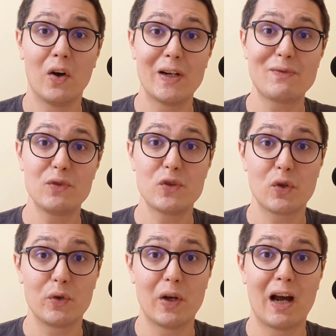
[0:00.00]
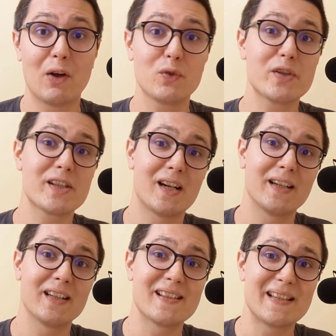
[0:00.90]
Orest will show you how to
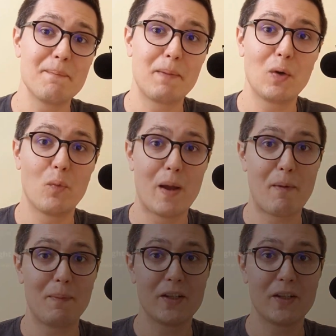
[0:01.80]
start a simple web